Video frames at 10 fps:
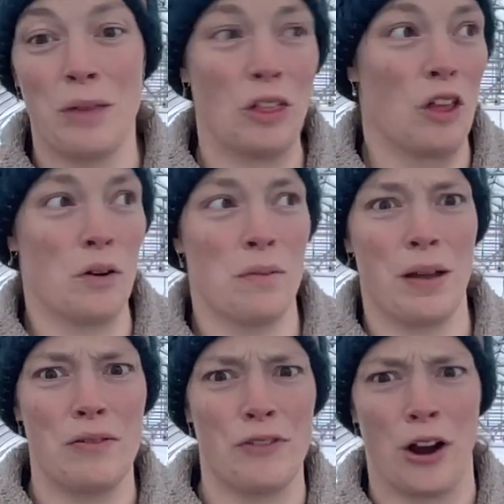like, look what
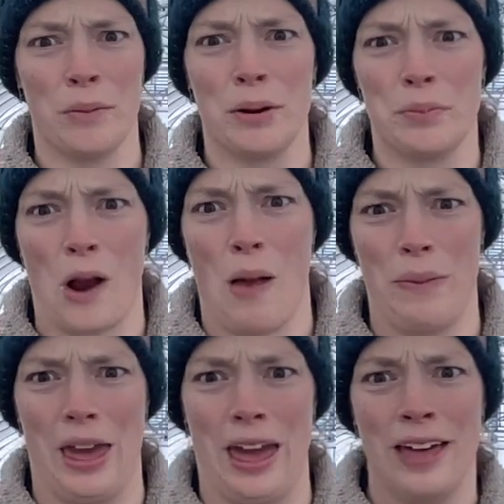my farmer brought
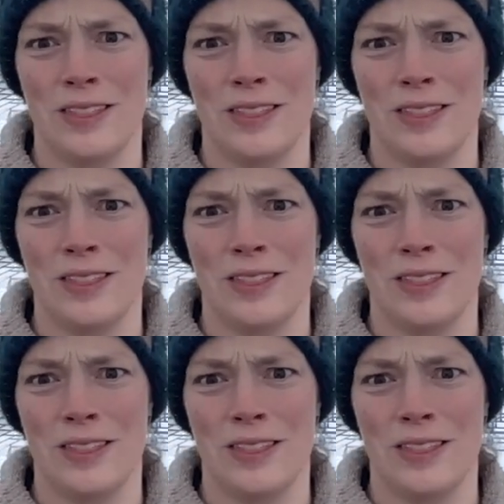me.